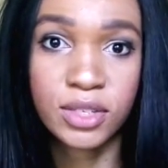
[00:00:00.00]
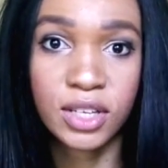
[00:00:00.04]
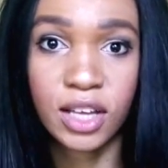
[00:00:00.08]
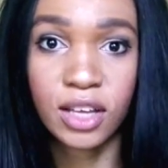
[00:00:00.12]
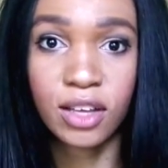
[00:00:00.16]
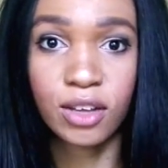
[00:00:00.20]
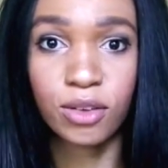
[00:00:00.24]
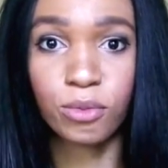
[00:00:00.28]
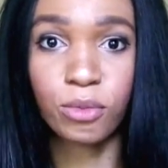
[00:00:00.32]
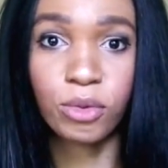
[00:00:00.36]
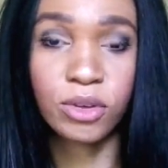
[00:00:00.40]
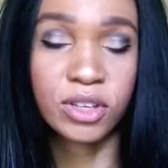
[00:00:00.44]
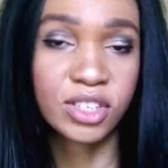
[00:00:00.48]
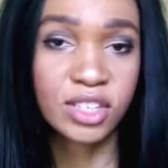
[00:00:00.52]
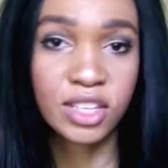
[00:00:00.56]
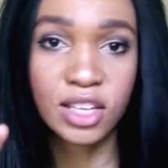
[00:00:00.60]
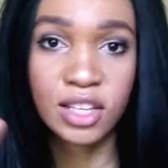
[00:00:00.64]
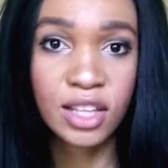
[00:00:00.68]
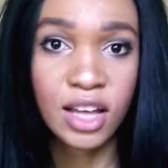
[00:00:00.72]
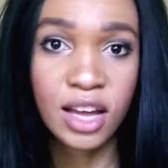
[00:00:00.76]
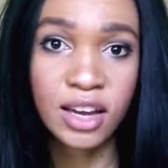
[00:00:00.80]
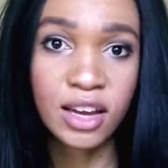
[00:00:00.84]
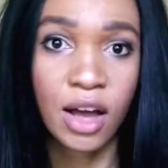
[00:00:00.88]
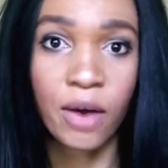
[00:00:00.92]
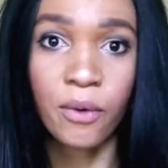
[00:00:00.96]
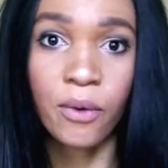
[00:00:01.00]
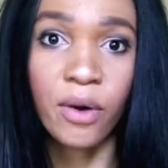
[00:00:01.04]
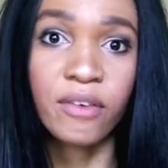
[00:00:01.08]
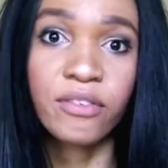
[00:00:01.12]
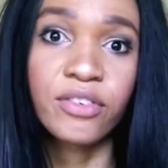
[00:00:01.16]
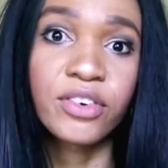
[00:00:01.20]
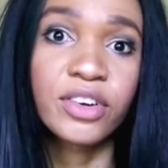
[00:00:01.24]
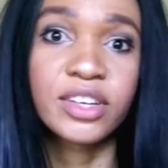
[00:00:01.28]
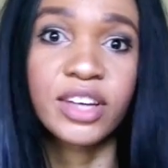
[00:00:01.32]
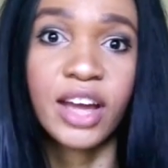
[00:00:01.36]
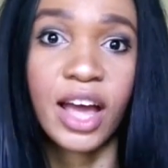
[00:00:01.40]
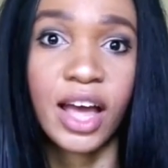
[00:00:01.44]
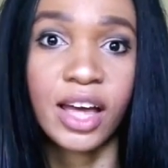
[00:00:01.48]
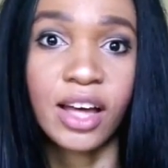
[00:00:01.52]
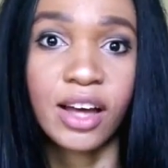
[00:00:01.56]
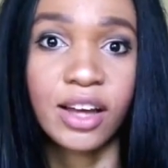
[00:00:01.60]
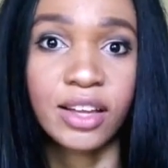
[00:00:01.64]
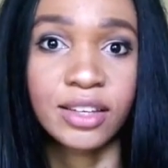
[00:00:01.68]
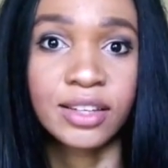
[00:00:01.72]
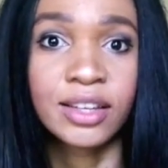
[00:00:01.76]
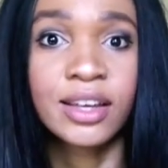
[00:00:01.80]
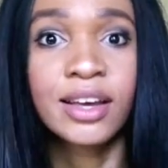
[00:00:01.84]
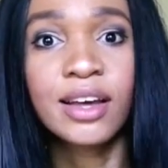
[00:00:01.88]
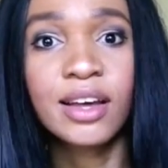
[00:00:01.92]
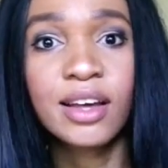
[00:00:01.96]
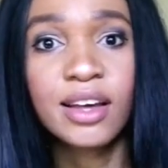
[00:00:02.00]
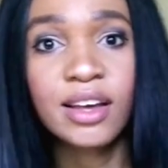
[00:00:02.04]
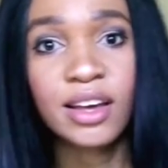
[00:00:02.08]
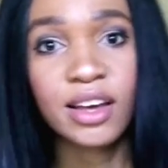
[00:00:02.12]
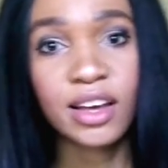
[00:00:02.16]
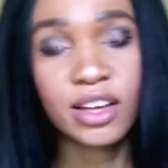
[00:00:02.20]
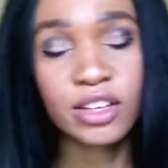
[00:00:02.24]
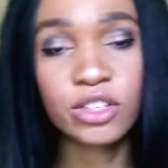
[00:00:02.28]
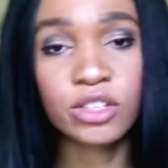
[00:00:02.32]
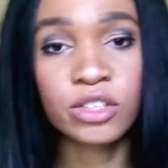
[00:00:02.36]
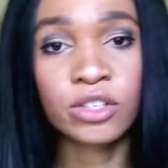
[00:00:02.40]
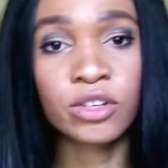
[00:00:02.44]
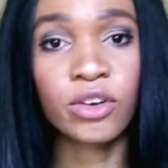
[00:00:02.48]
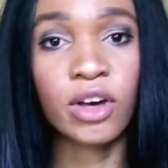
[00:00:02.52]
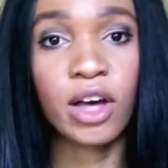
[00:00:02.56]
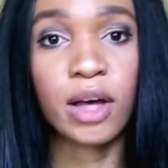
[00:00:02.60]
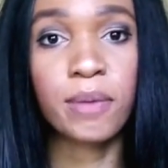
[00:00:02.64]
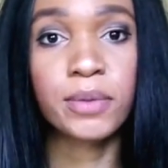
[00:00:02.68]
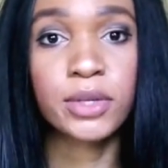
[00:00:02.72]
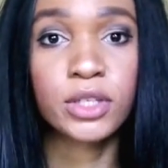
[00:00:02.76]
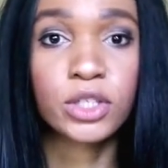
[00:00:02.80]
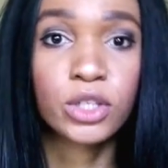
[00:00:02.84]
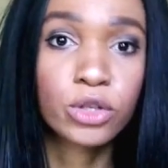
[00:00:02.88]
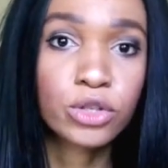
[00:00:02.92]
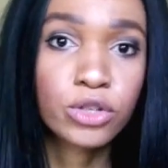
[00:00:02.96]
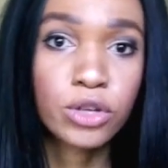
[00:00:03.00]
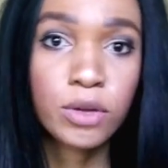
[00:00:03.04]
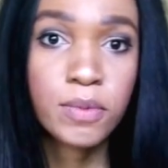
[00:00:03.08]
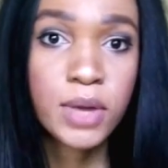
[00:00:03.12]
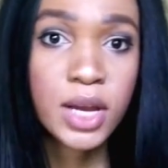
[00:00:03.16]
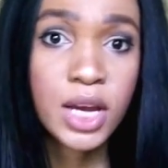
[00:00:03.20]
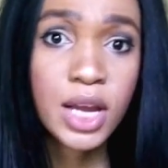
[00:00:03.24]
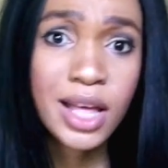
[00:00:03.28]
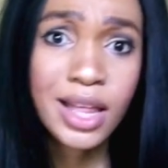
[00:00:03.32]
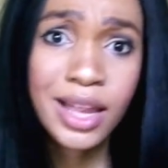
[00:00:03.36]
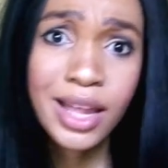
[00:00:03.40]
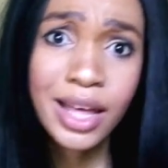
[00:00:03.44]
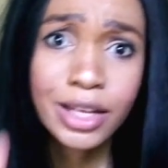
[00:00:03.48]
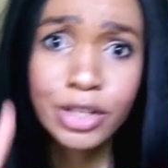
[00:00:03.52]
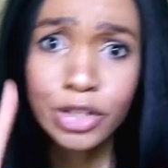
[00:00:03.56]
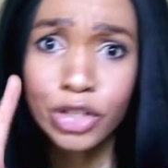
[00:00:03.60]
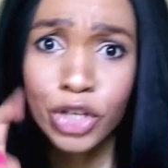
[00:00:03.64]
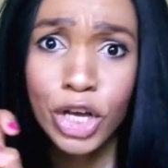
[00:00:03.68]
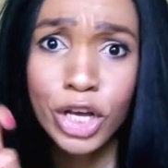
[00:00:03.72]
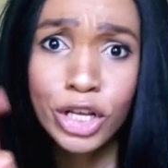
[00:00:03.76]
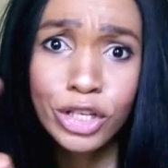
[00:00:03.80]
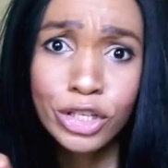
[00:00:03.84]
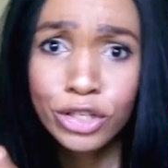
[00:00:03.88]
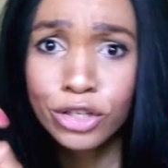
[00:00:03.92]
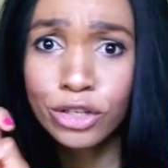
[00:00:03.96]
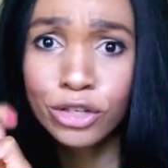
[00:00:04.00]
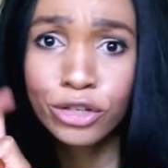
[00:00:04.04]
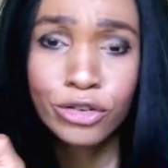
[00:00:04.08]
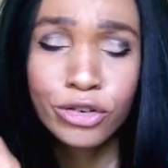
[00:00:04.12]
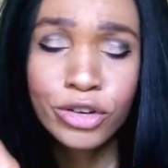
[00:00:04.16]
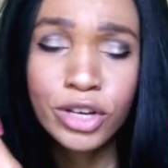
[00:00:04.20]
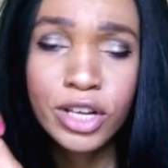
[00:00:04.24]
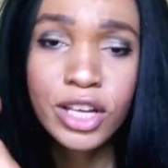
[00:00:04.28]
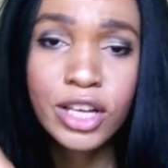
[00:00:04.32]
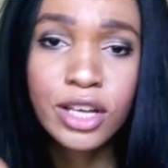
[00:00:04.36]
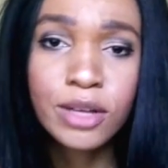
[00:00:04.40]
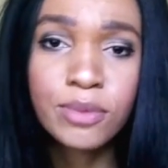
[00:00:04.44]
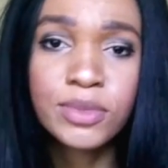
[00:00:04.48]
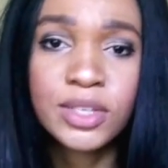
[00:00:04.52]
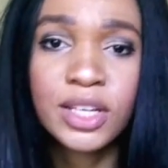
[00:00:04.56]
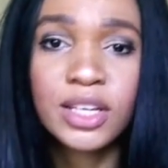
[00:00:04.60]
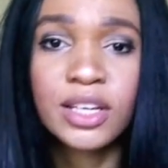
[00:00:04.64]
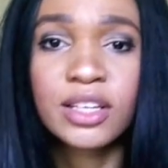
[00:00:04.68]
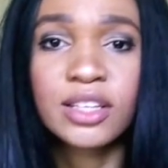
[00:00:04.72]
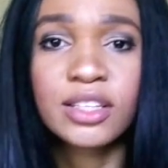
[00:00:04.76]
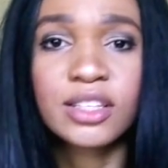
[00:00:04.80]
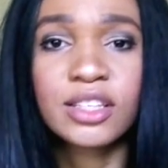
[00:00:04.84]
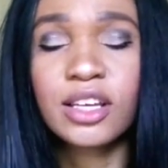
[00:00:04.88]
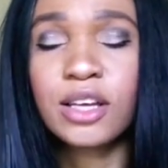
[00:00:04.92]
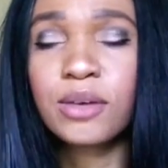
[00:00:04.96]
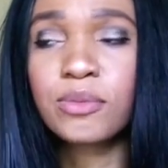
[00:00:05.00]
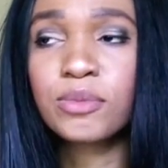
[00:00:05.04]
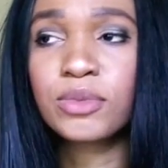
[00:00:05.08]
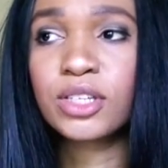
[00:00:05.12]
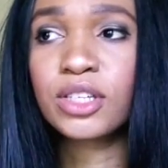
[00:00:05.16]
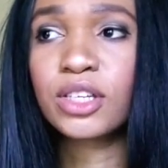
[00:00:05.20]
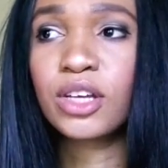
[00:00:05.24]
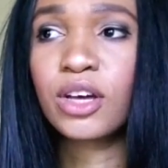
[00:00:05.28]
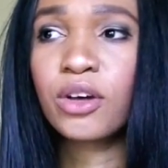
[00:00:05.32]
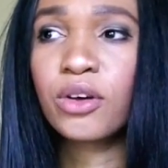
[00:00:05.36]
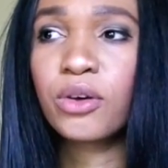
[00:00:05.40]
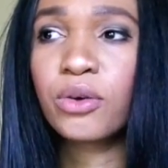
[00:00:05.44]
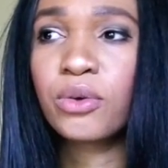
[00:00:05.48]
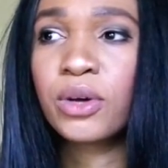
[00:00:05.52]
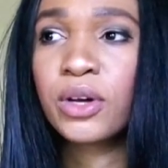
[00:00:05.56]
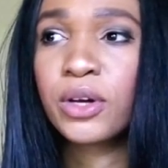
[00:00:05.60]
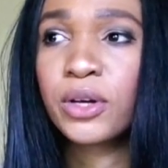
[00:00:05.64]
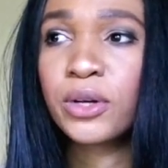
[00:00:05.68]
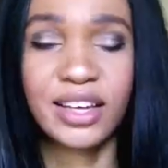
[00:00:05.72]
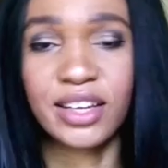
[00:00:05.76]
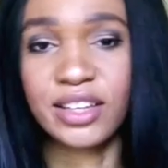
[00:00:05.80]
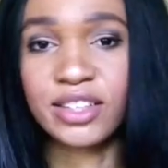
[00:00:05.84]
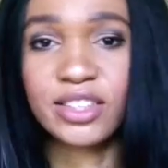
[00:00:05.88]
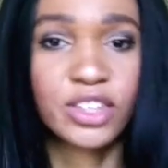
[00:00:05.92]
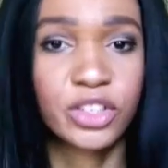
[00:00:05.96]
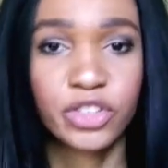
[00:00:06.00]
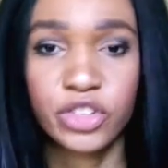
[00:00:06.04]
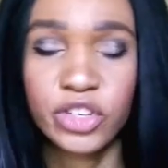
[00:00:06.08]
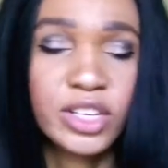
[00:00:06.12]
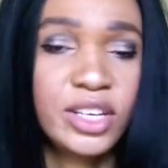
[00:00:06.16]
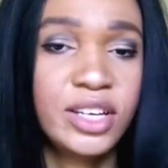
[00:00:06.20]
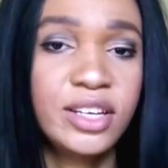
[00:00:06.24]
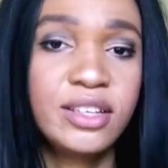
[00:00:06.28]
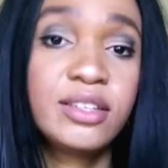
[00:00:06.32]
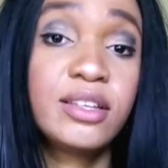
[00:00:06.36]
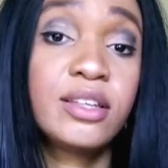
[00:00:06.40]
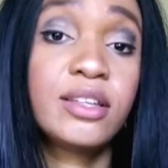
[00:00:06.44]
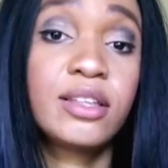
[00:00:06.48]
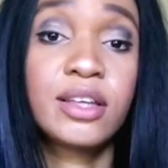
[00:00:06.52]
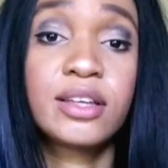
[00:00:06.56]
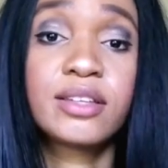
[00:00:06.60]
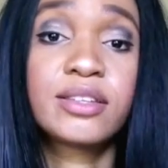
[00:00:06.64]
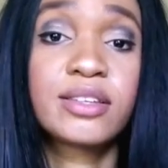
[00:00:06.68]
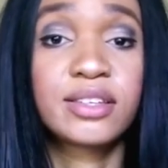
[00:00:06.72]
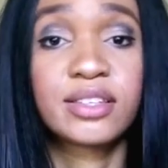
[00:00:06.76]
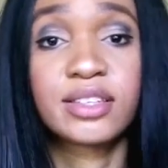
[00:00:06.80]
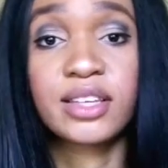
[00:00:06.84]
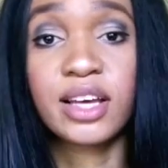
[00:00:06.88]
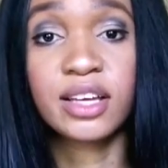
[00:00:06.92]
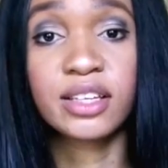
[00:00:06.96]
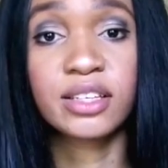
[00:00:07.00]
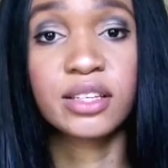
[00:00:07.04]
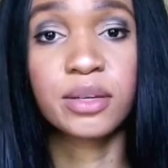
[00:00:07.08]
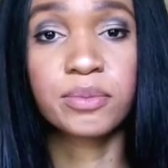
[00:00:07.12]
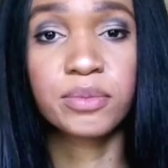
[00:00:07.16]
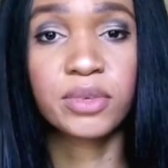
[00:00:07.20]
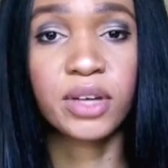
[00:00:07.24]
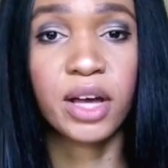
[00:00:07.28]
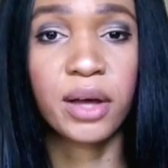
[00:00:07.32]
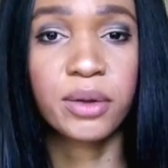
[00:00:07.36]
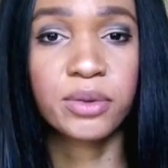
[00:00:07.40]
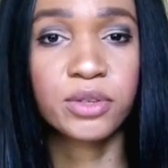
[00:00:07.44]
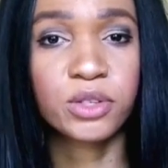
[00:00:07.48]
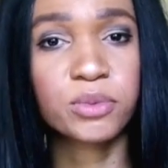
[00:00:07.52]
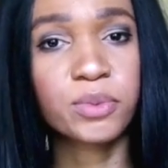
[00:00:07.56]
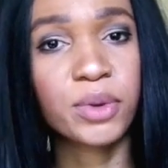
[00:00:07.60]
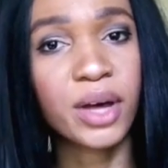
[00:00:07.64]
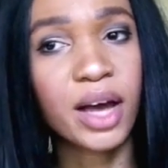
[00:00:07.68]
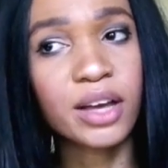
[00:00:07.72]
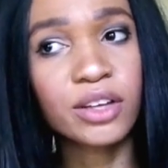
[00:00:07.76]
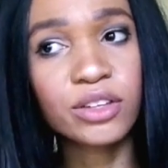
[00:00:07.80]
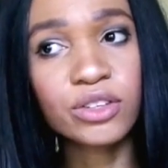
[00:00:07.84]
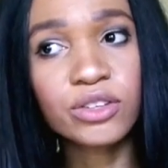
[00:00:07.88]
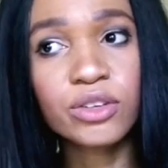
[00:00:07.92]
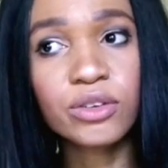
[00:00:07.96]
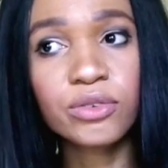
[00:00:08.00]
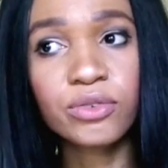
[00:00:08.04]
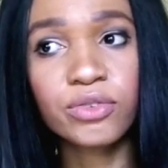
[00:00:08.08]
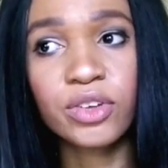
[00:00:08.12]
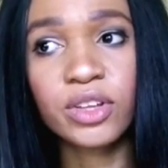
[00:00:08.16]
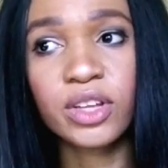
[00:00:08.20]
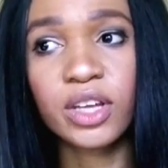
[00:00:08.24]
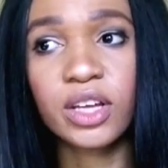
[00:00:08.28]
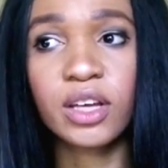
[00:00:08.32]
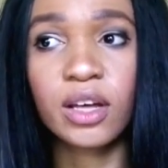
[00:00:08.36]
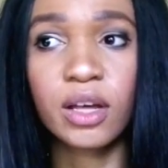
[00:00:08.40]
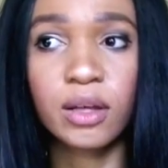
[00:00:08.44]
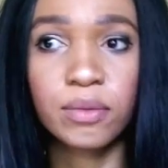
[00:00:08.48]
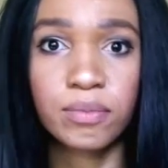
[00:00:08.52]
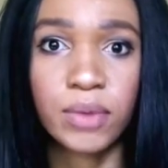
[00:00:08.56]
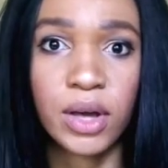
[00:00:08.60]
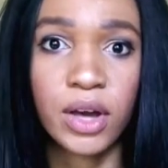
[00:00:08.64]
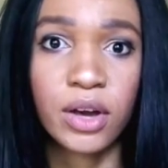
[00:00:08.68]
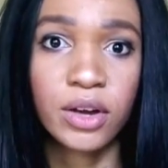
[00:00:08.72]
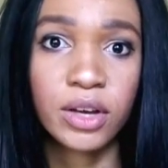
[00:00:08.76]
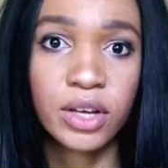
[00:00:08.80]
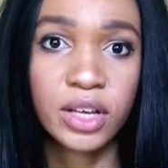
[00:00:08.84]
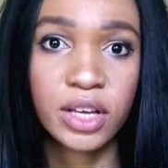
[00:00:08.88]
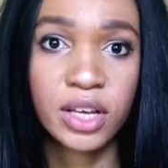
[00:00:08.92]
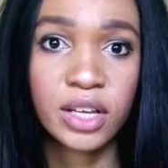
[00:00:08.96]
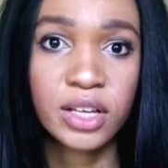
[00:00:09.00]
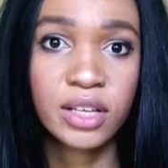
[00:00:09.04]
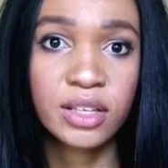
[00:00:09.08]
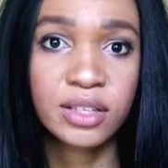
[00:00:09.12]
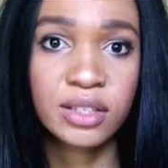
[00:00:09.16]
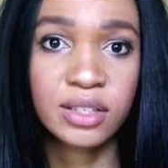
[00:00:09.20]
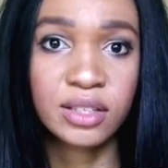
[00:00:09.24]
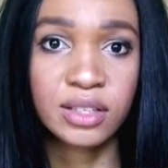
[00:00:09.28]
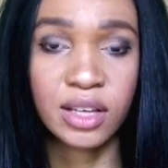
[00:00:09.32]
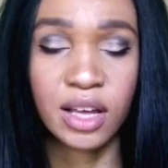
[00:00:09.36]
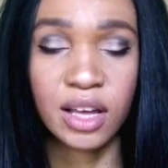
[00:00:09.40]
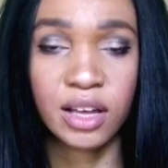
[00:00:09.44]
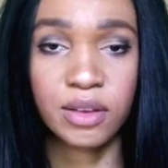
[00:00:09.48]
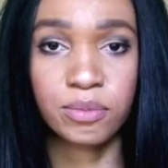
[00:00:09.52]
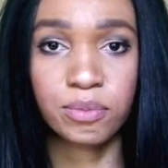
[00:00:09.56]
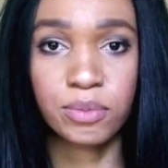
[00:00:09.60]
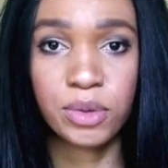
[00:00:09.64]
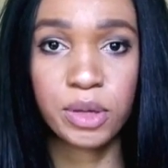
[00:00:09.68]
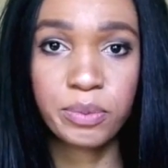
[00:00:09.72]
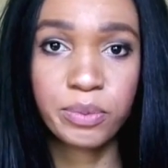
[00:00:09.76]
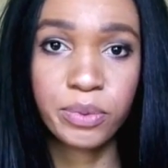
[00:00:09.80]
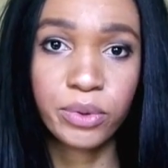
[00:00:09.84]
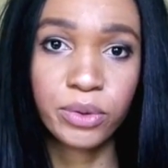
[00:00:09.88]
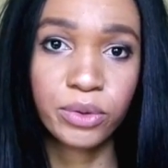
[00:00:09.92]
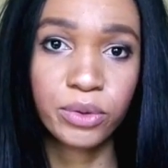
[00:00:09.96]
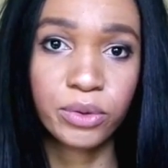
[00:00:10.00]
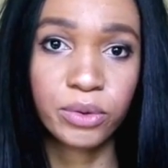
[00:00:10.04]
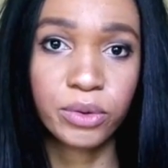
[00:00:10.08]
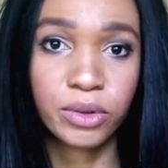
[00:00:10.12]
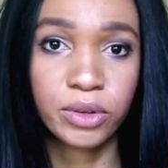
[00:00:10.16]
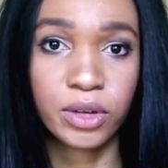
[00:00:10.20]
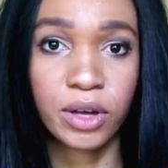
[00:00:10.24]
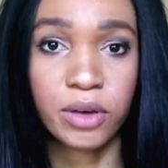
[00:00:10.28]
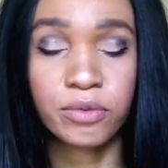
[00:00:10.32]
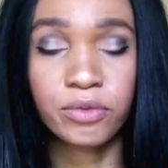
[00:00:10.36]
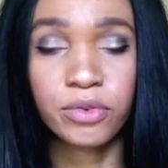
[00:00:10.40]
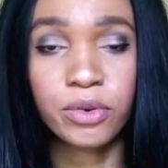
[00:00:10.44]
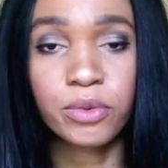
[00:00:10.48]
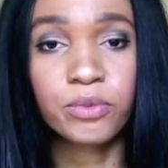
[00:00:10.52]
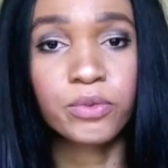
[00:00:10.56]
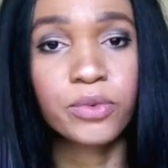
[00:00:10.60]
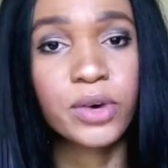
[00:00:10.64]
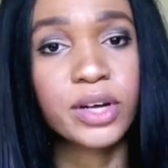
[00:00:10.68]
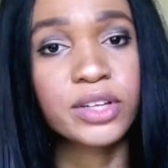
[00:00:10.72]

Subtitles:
Like, we see that now every day on Instagram and social media, like, chase your dreams, and it seems so like it's such an easy thing to say sometimes, but I do feel like Americans and people who come from